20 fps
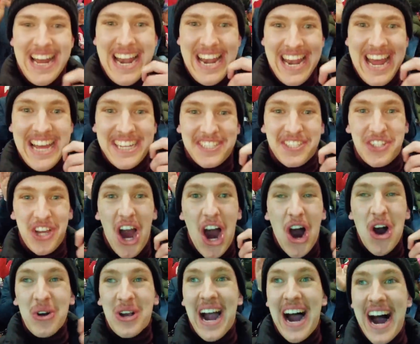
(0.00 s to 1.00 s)
Let's
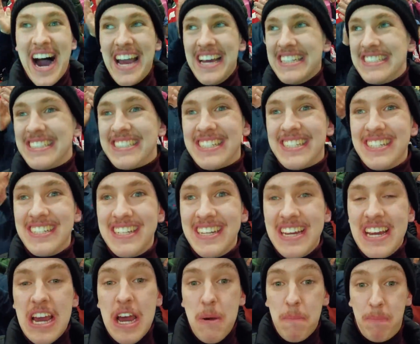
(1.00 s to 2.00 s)
go, guys.
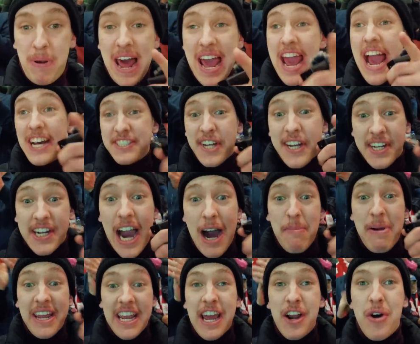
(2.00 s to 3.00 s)
Players are
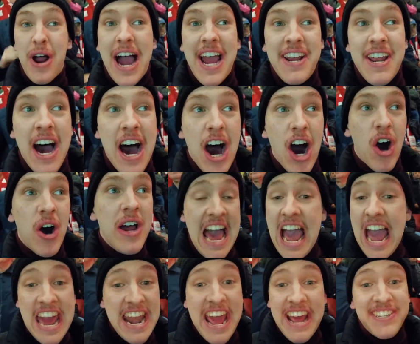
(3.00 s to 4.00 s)
coming in right now,
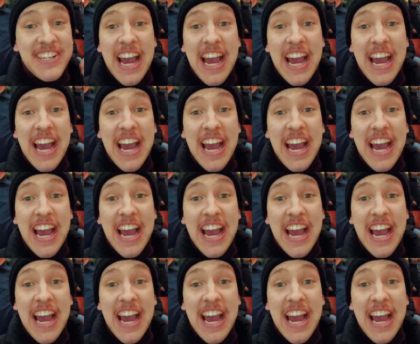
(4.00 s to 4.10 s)
and it's